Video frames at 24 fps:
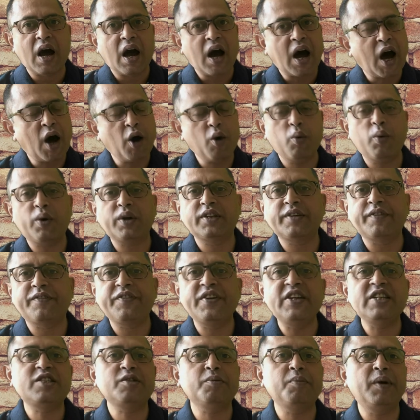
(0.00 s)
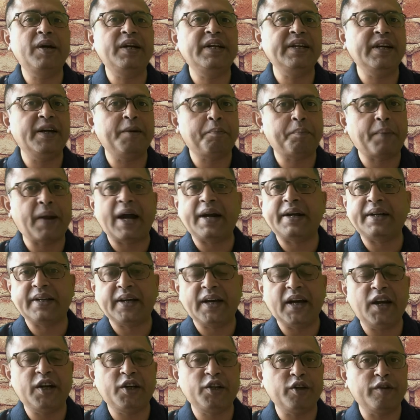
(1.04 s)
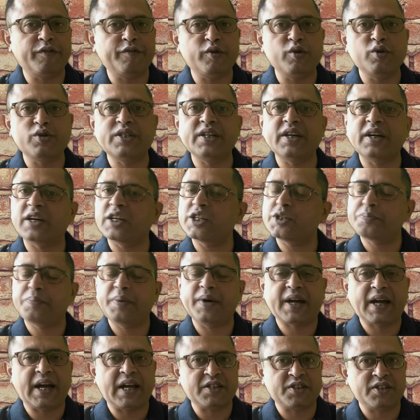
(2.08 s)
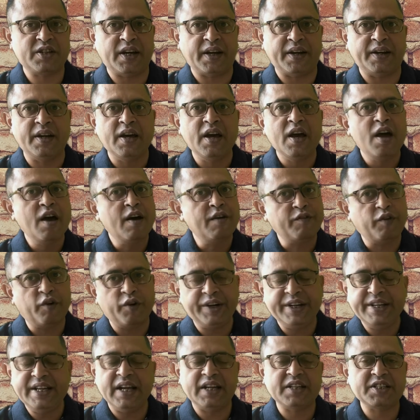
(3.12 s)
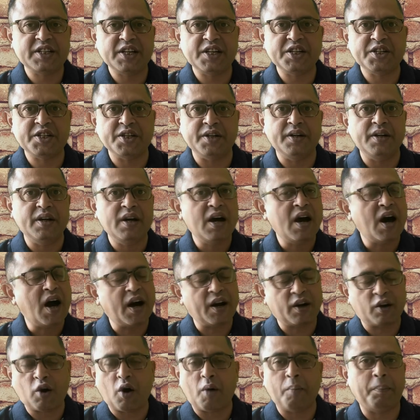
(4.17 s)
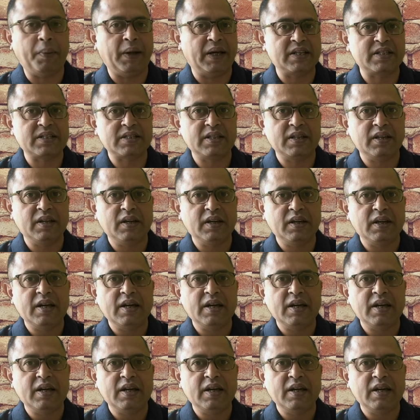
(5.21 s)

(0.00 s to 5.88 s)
However, the feasibility and practicality of using CRISPR-Cas9 for de-extinction are complex.